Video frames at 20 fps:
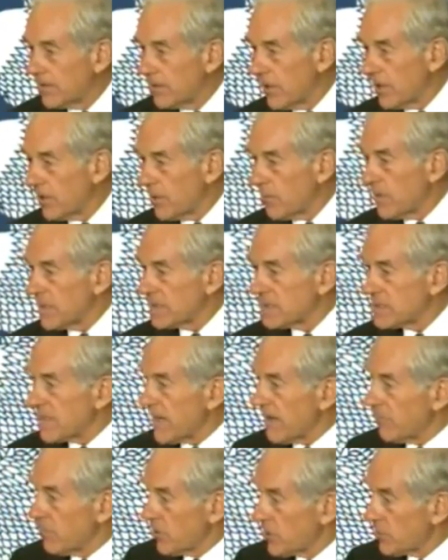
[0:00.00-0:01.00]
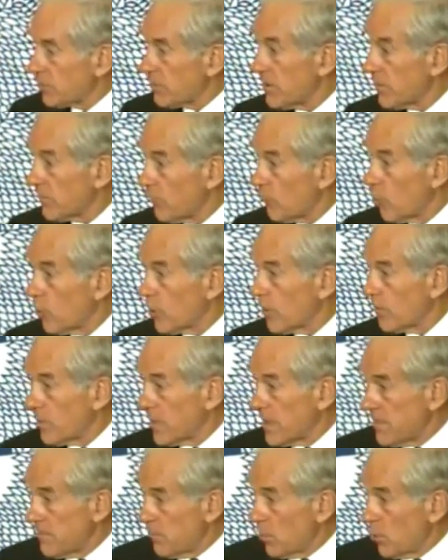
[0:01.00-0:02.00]
You know, there have been three or four
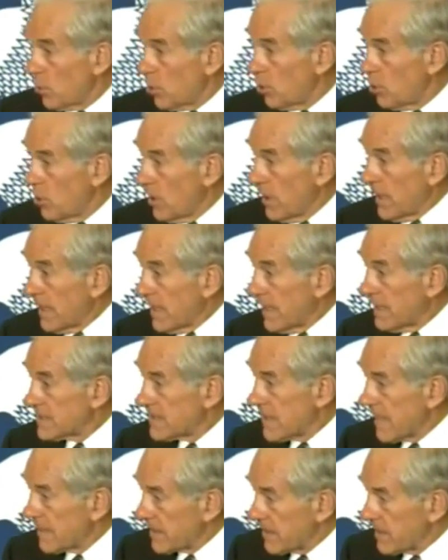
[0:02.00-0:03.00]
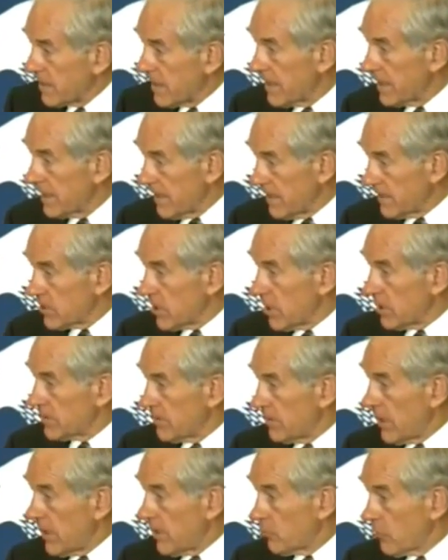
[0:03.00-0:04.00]
people in South Carolina had
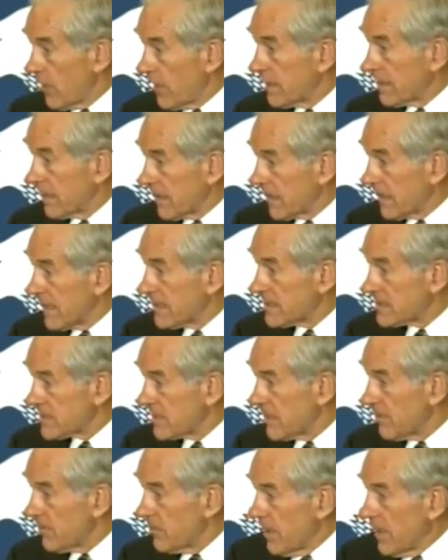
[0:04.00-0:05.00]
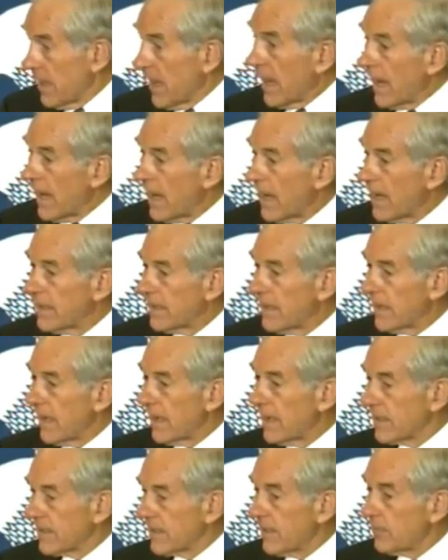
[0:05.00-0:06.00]
talked about running against him. And
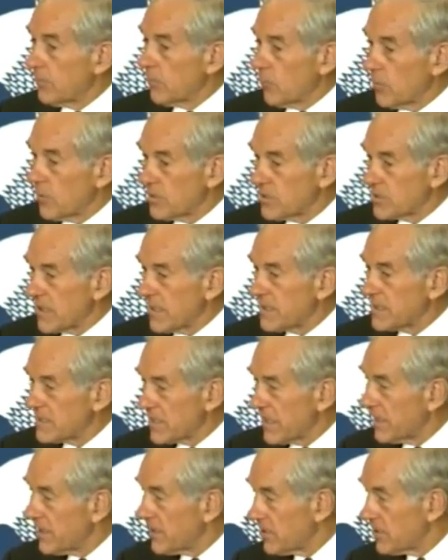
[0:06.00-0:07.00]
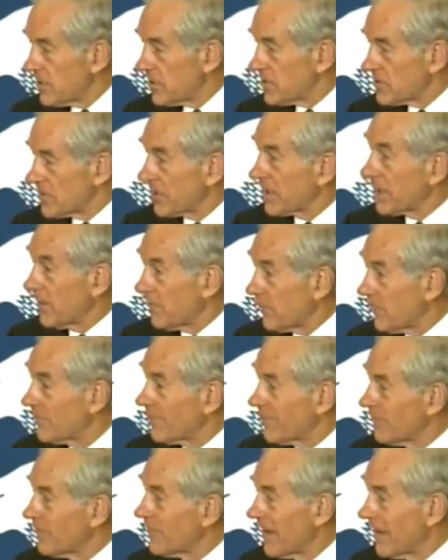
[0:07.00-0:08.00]
a couple were state senators, and a couple
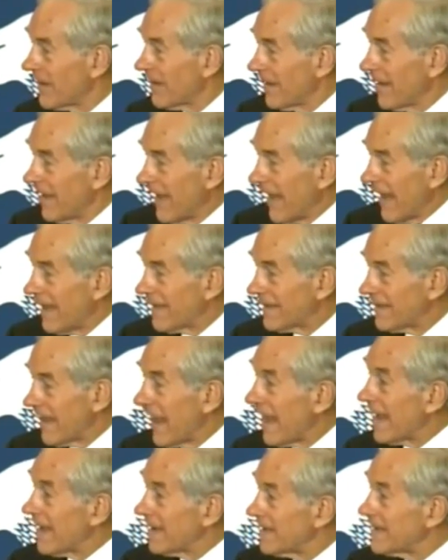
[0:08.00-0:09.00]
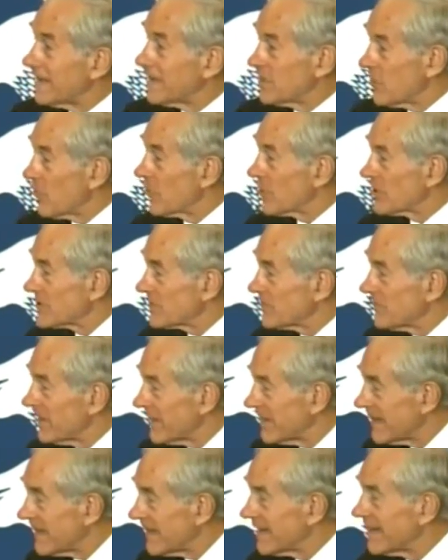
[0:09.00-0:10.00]
of them had endorsed
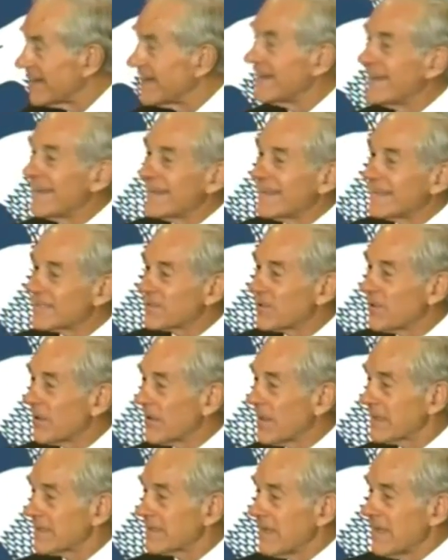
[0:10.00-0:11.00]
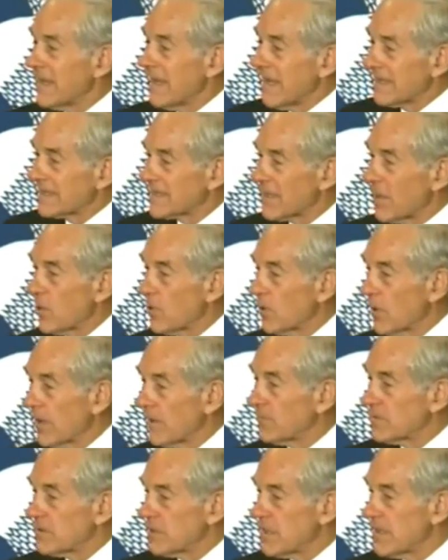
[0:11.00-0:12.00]
me and this sort of thing. So
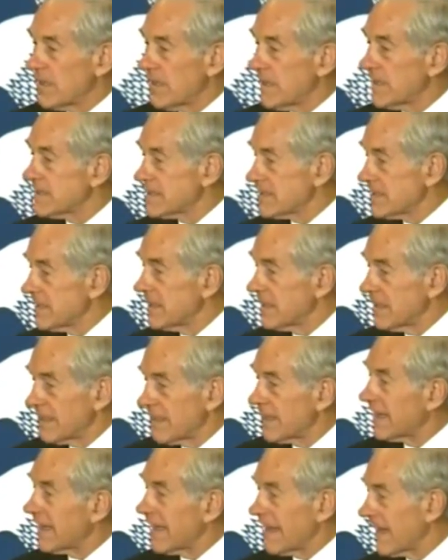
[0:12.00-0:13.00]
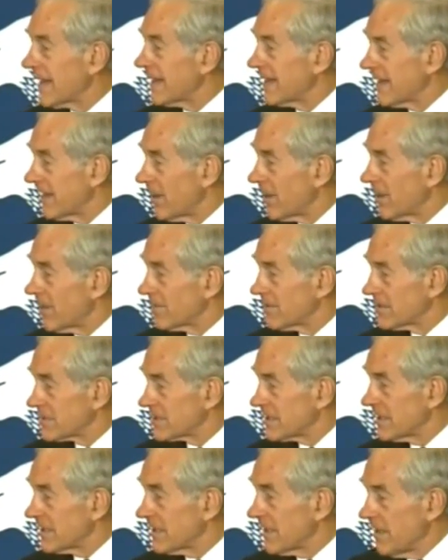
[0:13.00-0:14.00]
if she is the candidate,
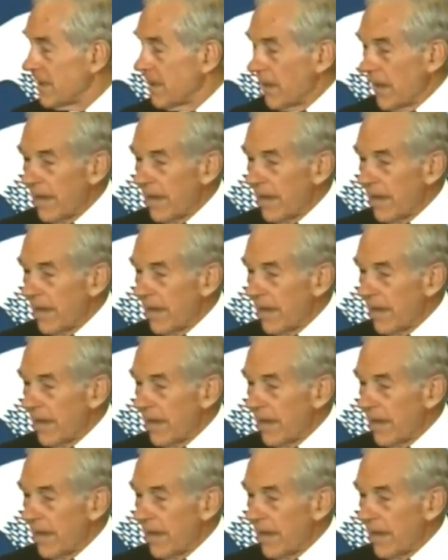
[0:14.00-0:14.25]
obviously.